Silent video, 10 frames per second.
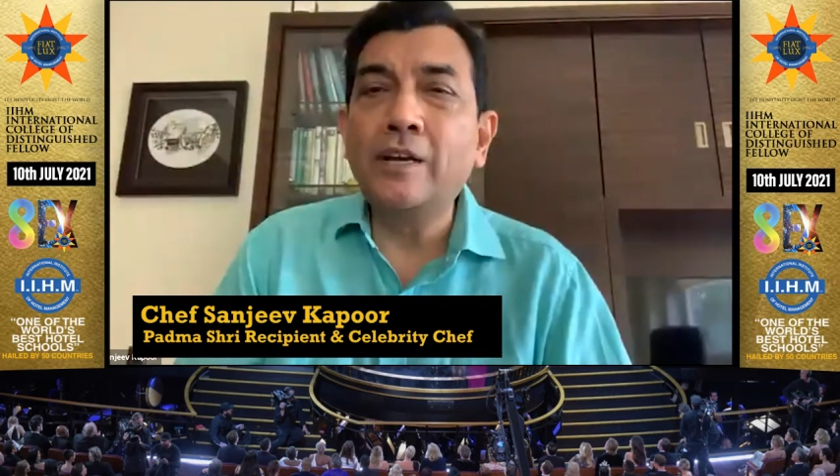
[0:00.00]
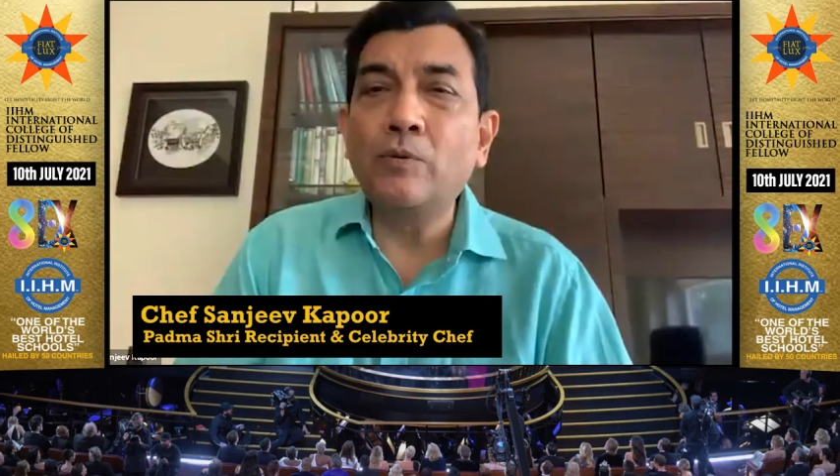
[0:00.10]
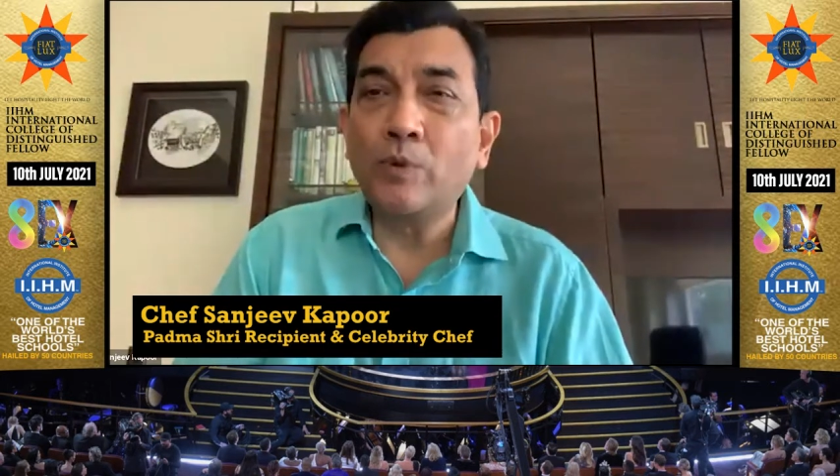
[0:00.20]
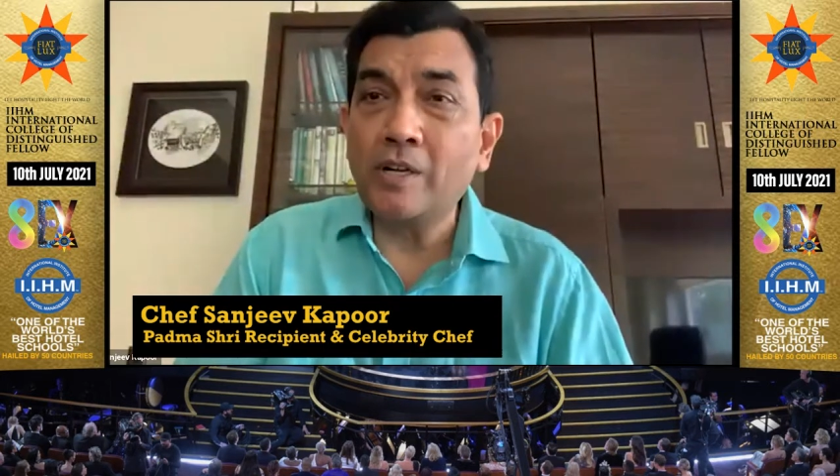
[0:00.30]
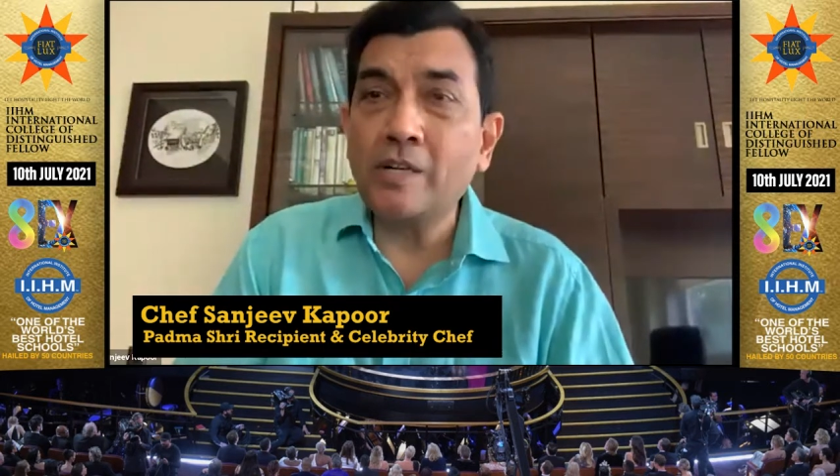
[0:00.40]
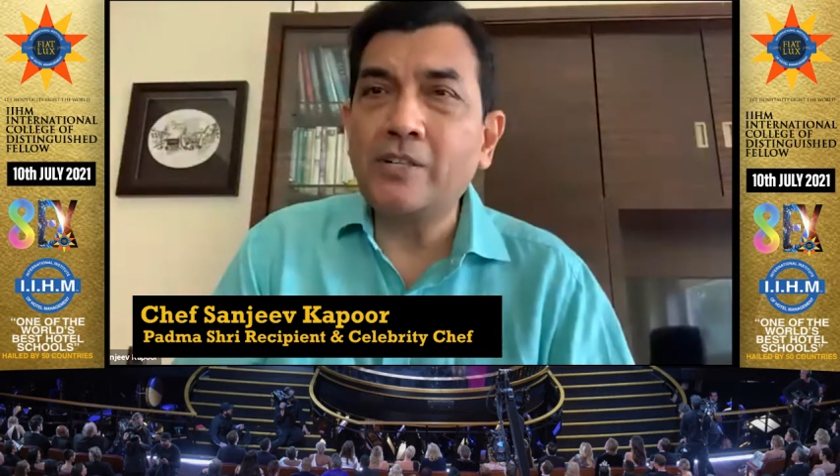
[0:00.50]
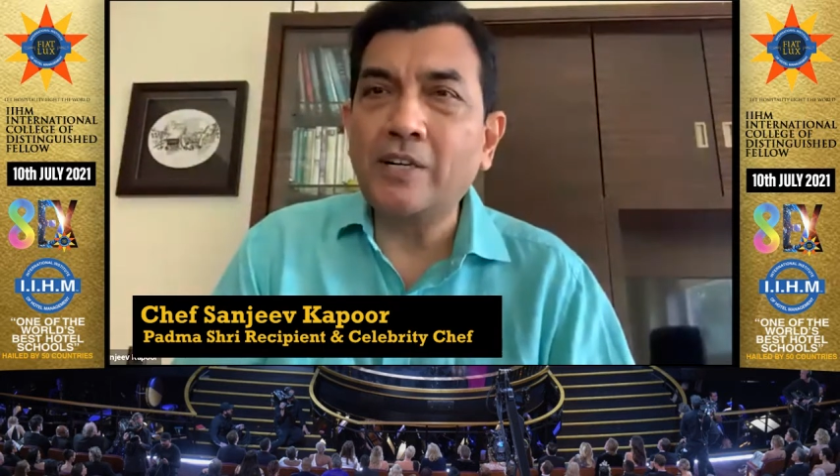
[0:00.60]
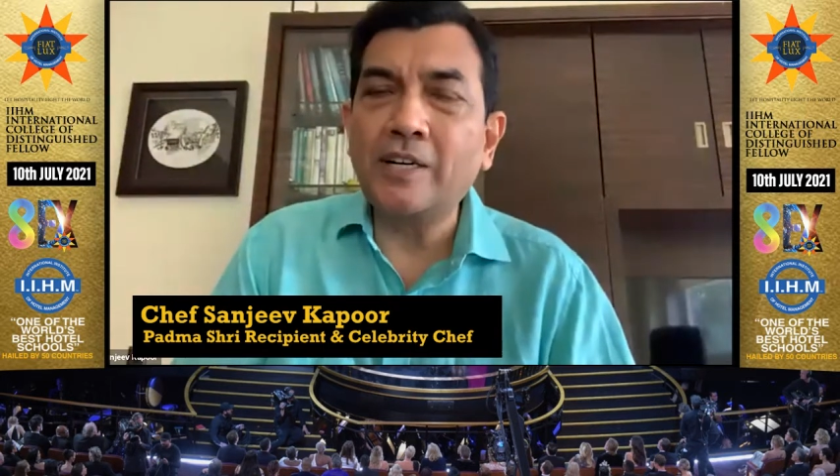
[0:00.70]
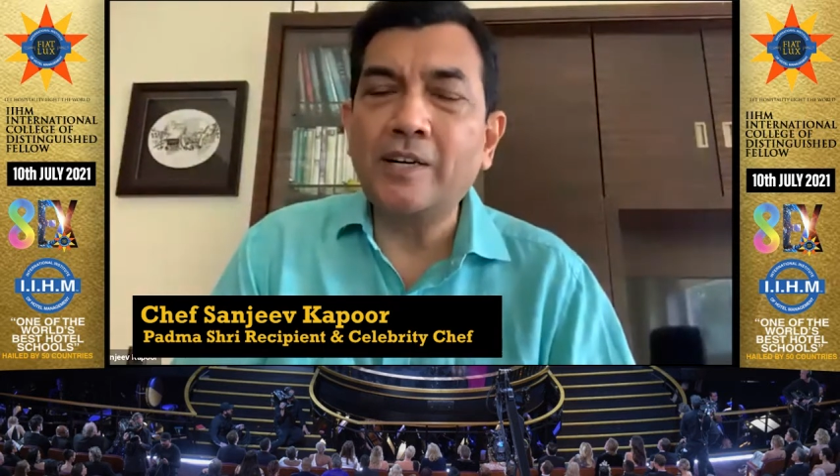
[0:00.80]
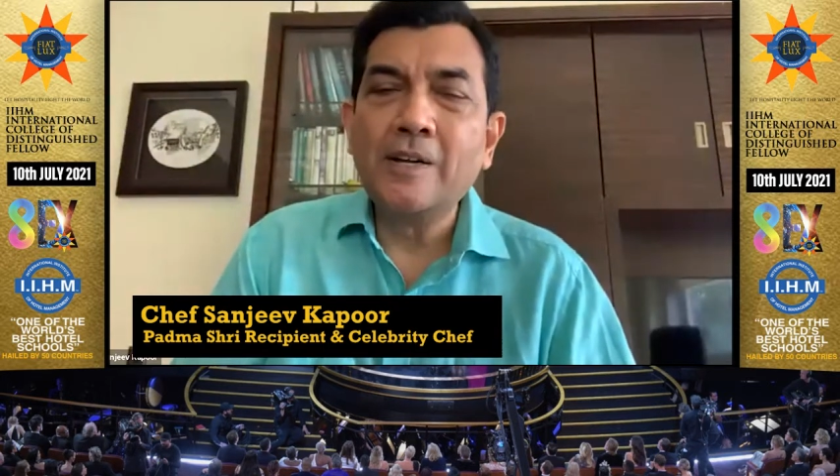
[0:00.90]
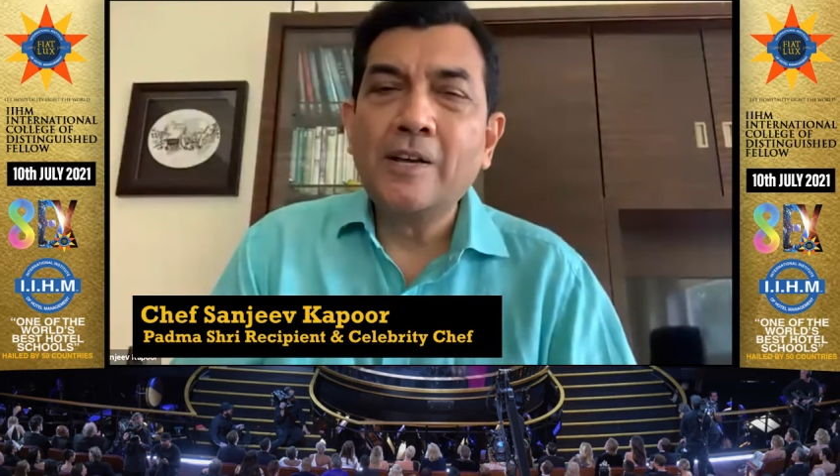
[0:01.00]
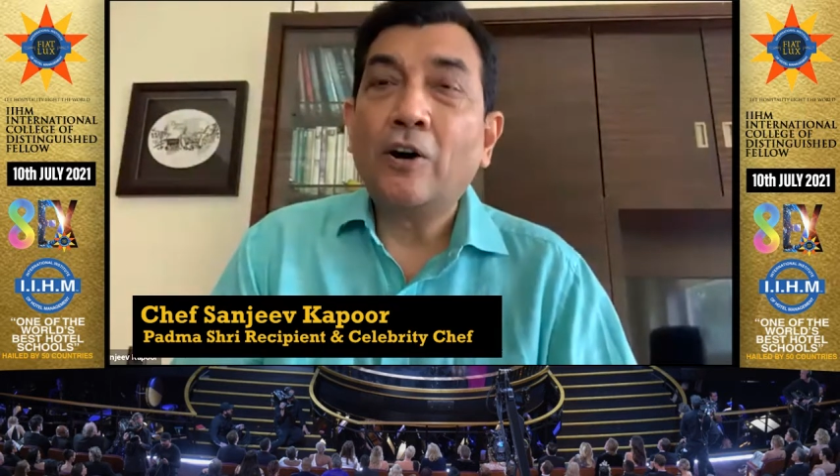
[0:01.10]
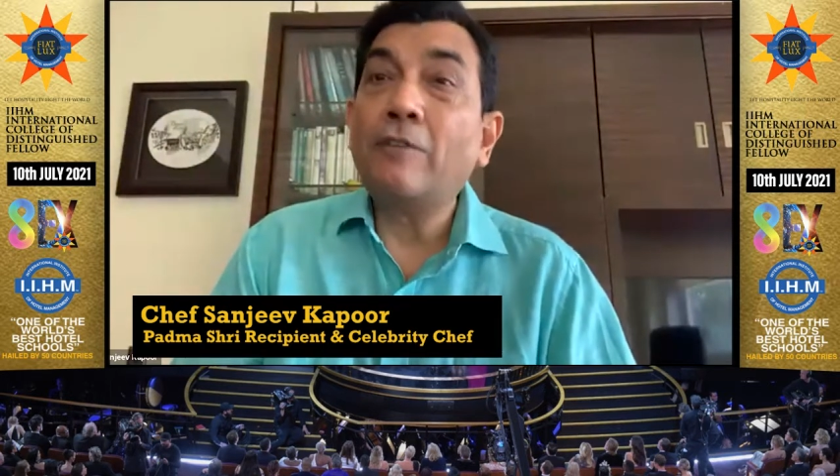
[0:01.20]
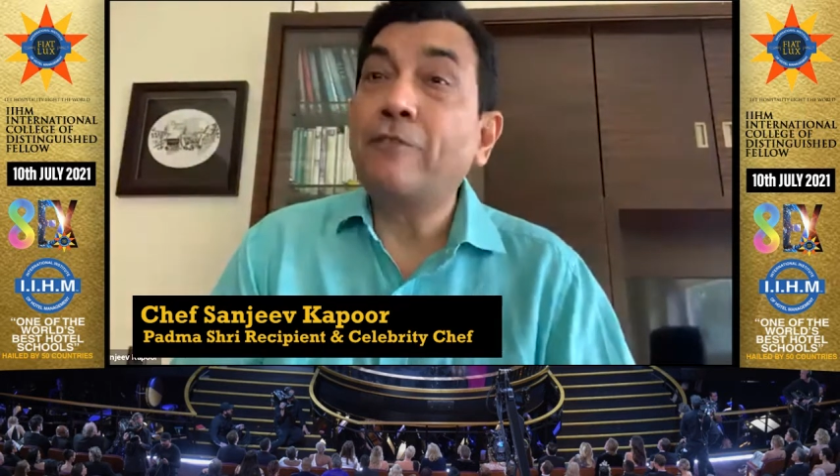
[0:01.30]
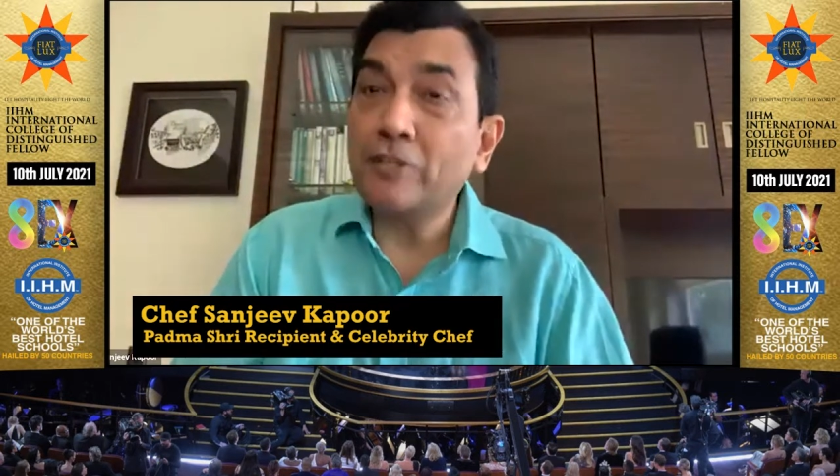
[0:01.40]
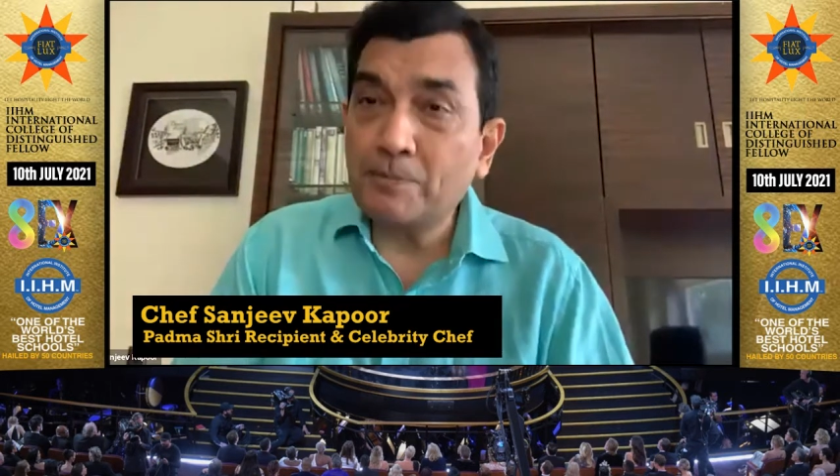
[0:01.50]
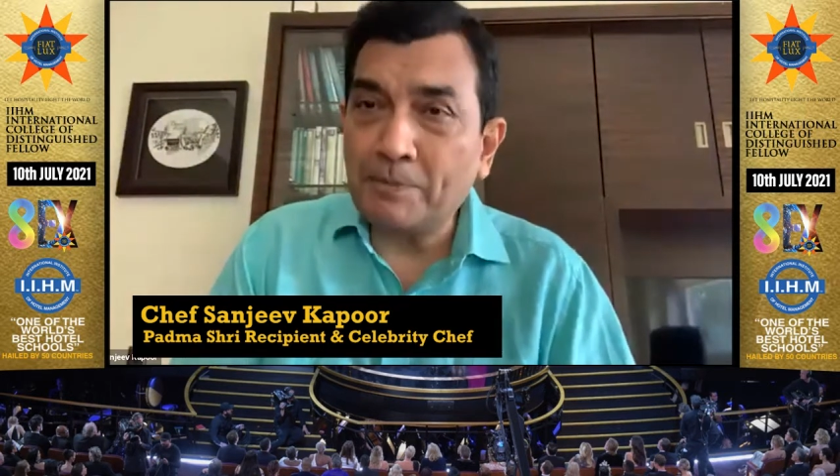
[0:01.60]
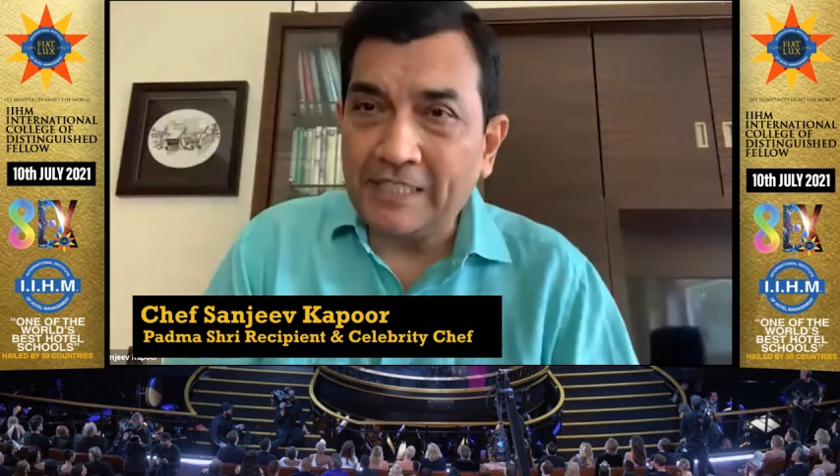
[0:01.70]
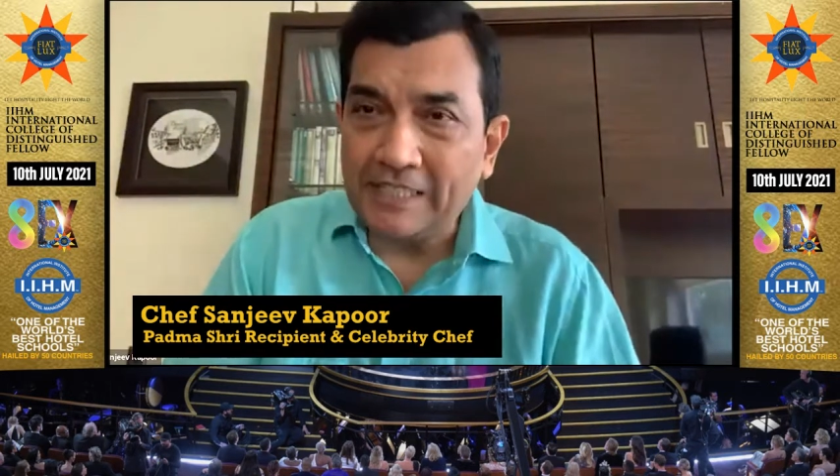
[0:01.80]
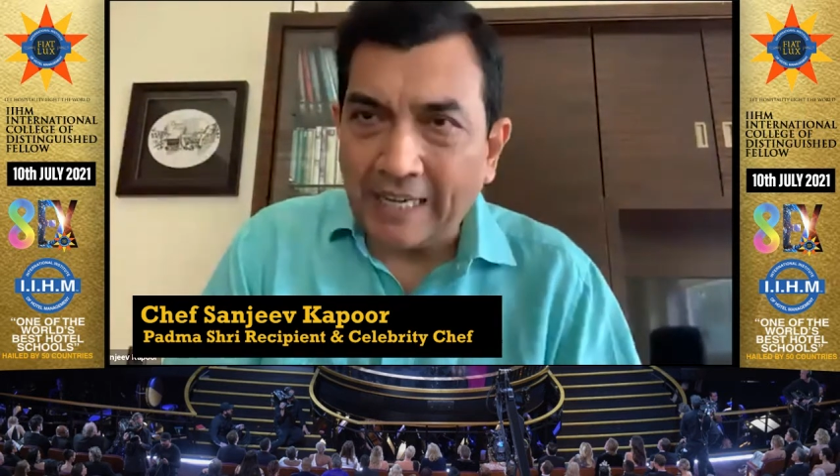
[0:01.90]
world of
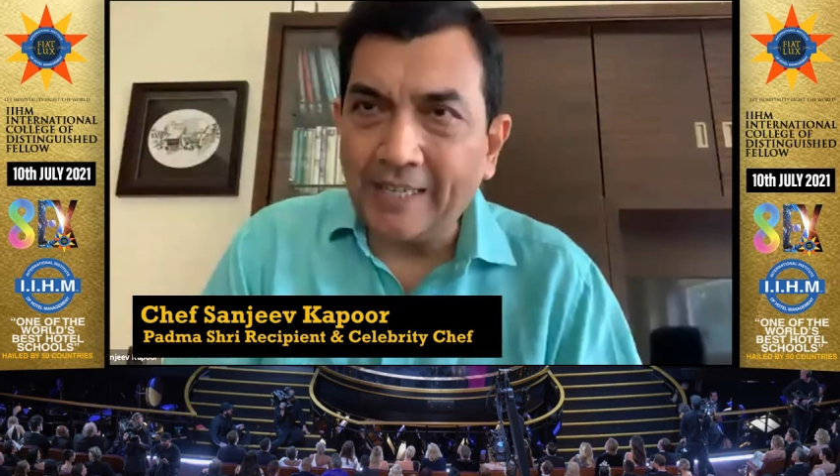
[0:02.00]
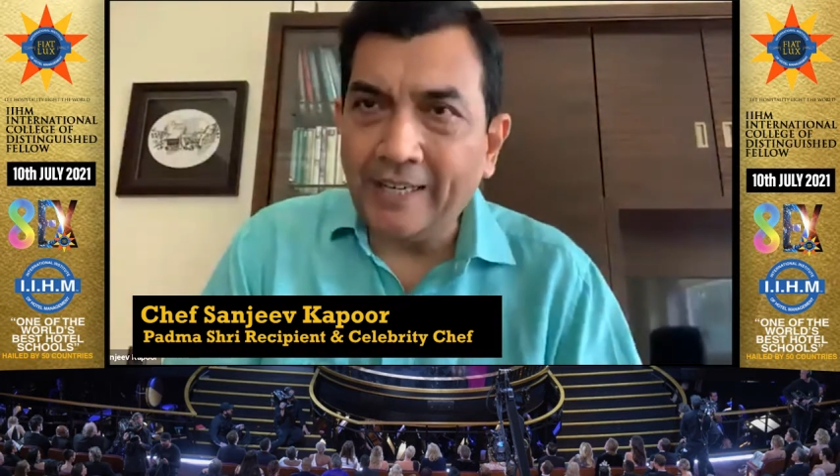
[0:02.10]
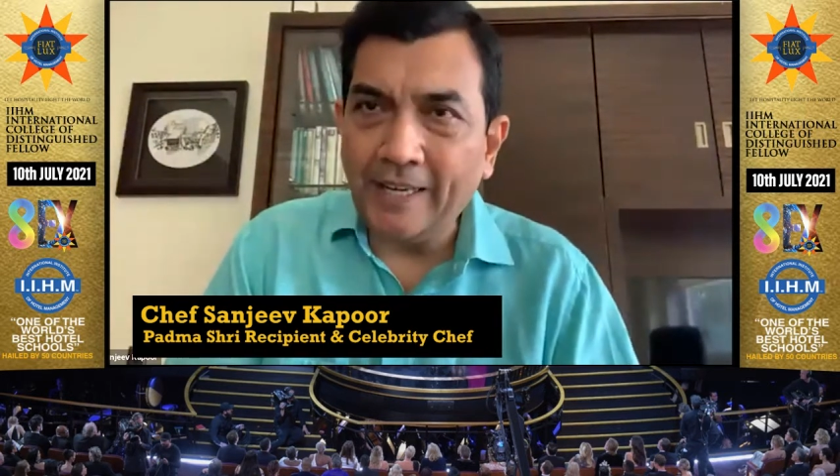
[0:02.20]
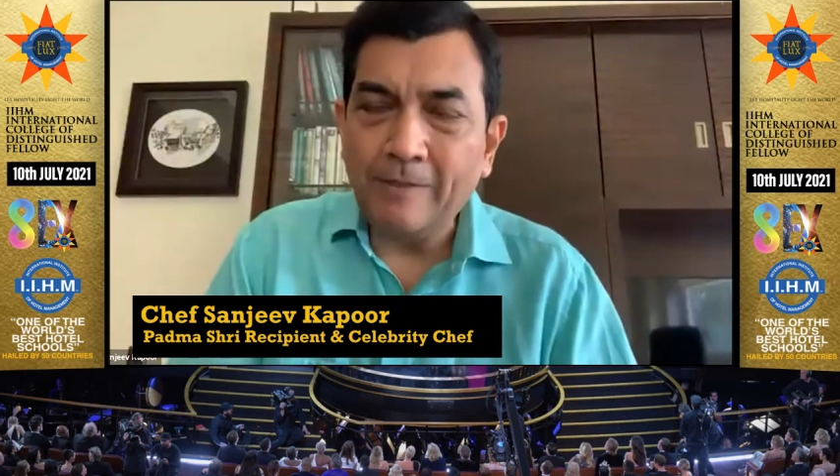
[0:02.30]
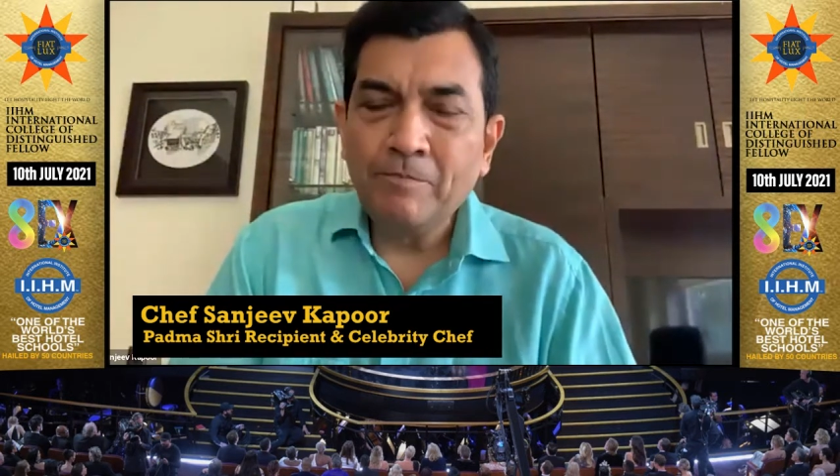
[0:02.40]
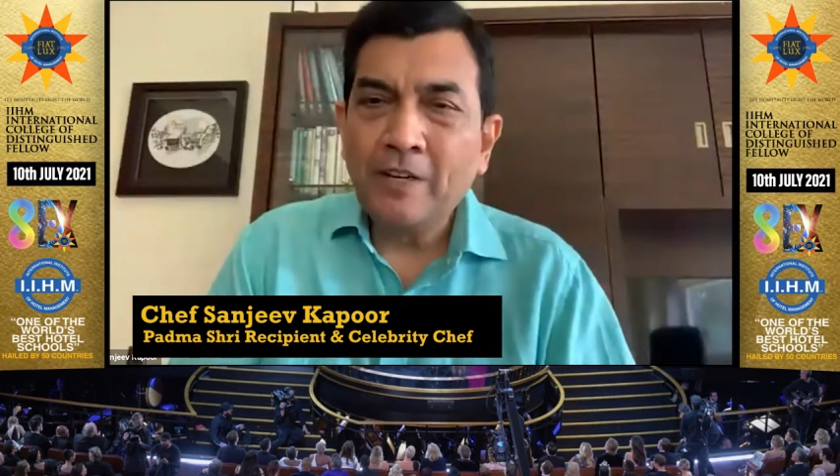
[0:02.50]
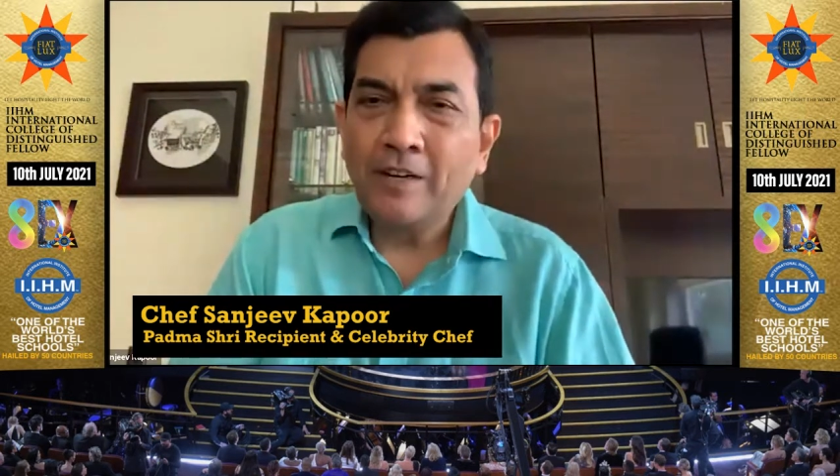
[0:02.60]
hospitality